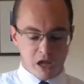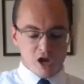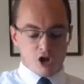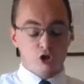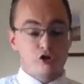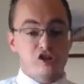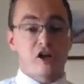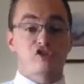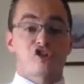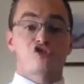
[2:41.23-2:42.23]
Luke
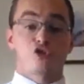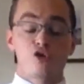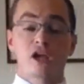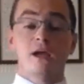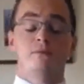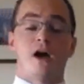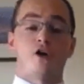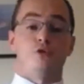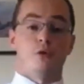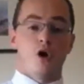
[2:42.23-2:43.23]
tells us who came
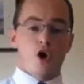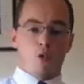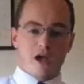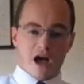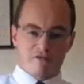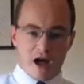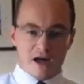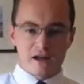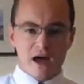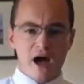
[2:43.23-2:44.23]
down. We have
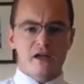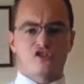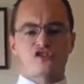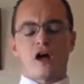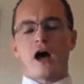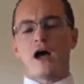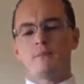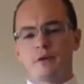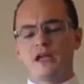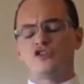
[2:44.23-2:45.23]
Ananias, the high
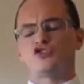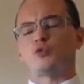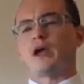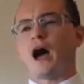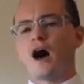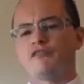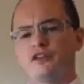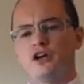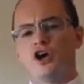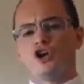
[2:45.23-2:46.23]
priest. We have
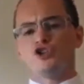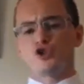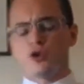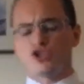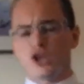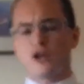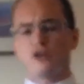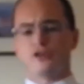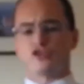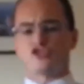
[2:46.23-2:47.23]
the Jewish elders.